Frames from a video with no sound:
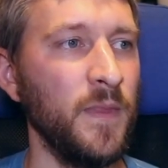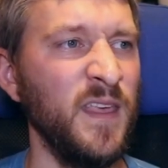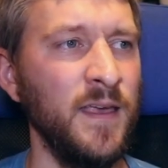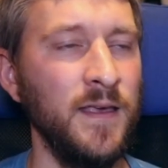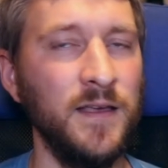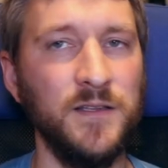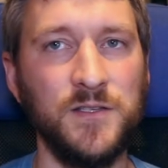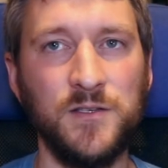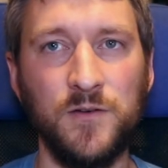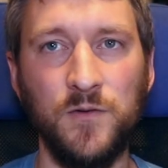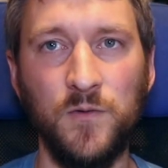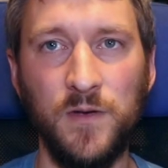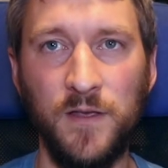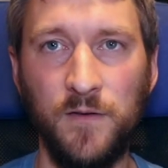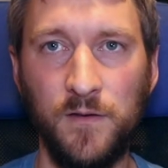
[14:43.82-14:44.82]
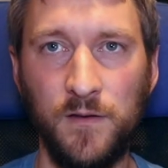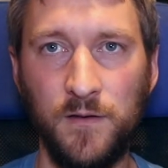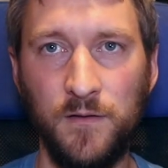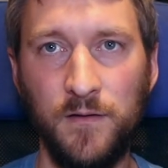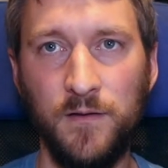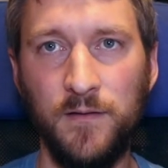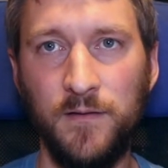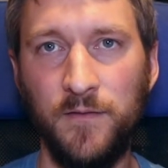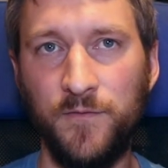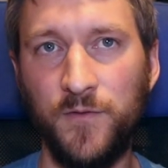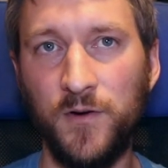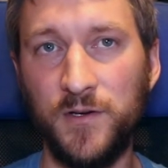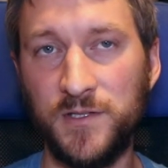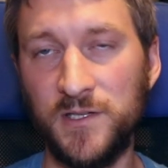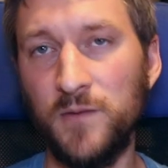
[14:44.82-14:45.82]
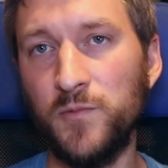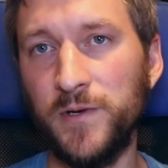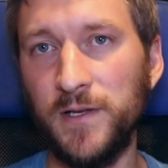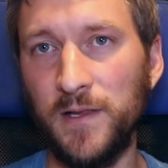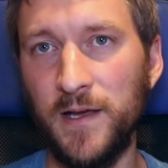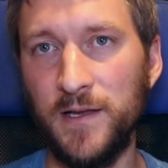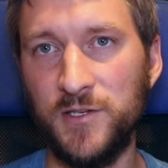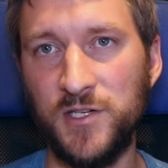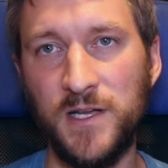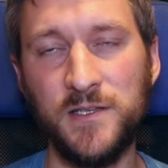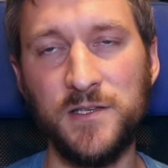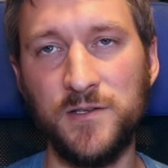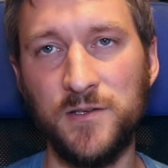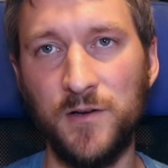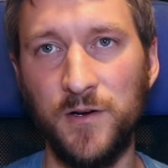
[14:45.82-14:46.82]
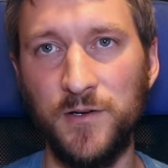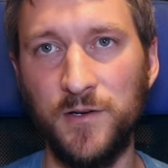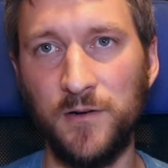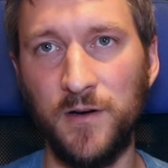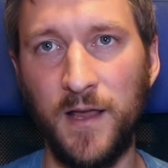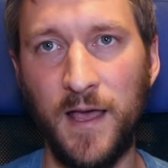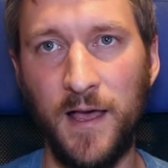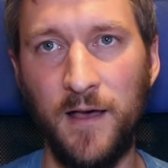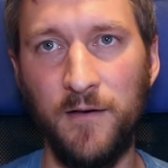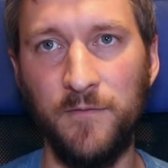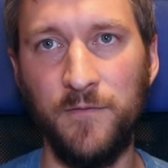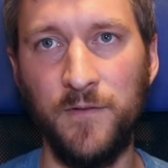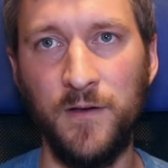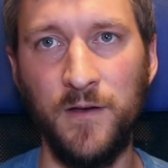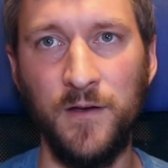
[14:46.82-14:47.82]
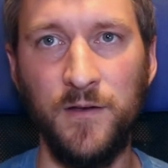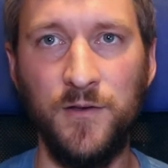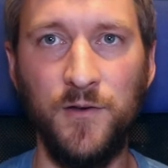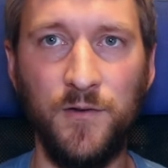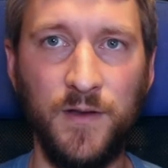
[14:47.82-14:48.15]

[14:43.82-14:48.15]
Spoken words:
And so for a sub-relay, chances are you're going to have your